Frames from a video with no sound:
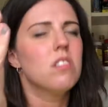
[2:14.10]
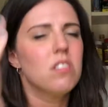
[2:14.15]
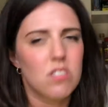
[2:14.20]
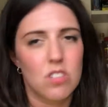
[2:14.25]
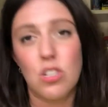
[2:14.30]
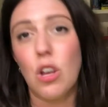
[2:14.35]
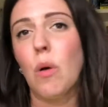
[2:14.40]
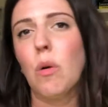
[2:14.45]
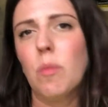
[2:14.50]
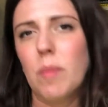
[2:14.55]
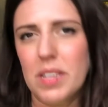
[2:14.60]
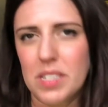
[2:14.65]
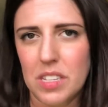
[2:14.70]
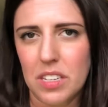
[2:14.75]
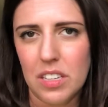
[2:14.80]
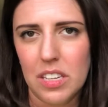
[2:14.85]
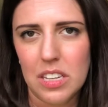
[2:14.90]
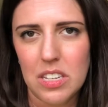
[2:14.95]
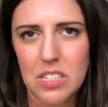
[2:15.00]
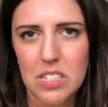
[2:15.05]
so
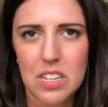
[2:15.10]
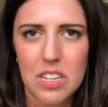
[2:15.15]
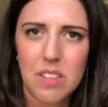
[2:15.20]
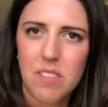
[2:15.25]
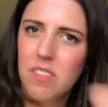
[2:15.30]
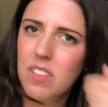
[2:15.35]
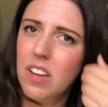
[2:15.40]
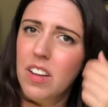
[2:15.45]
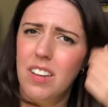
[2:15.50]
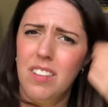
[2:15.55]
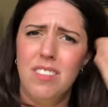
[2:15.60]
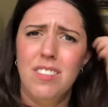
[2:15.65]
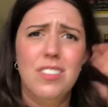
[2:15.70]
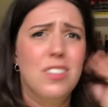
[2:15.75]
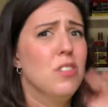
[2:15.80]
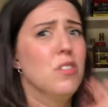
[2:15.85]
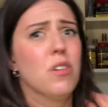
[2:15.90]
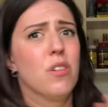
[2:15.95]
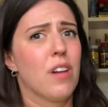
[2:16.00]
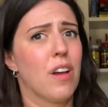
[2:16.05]
amazingly easy, and you
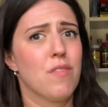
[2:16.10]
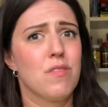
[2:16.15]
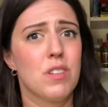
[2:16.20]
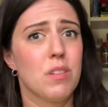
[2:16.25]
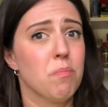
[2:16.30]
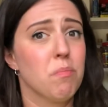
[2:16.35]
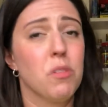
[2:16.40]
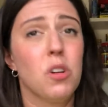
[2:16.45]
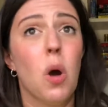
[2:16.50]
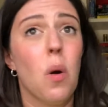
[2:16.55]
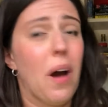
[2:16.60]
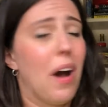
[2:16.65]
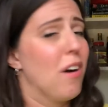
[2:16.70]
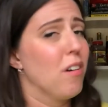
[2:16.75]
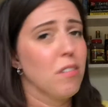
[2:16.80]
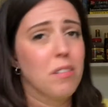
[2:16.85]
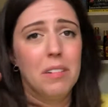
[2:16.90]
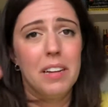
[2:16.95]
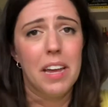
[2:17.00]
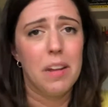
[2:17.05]
don't have to go out
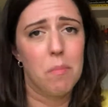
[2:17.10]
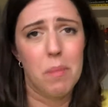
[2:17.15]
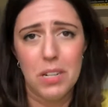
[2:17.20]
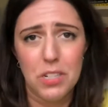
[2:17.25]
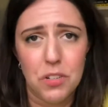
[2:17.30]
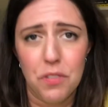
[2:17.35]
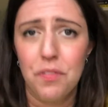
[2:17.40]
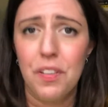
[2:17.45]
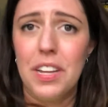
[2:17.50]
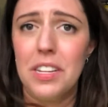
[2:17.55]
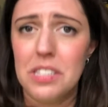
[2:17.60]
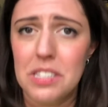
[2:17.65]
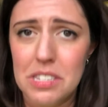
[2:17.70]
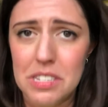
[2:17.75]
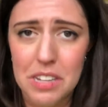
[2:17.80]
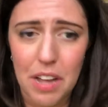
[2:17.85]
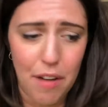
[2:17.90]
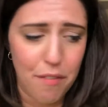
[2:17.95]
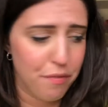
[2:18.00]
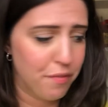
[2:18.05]
and get a bunch of fancy
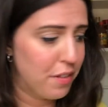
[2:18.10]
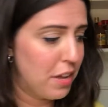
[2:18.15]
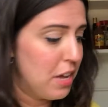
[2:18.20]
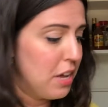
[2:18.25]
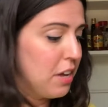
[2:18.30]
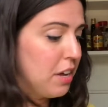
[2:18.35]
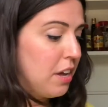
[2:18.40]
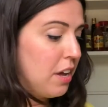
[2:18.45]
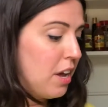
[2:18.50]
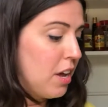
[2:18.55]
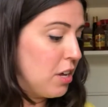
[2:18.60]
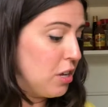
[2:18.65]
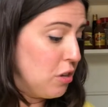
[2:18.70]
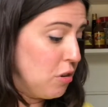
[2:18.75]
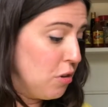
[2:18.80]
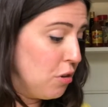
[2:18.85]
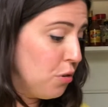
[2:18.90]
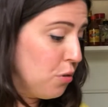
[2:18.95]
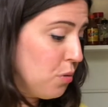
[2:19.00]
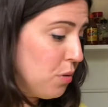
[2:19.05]
stuff.
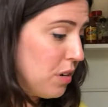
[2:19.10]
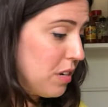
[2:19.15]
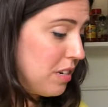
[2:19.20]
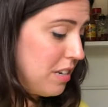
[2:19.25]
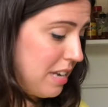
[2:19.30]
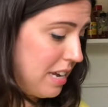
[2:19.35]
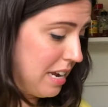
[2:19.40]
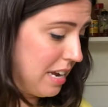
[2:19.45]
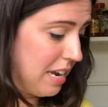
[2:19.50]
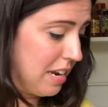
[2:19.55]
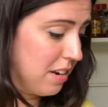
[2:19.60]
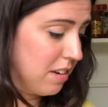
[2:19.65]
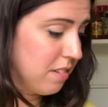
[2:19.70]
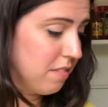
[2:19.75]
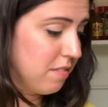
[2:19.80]
You need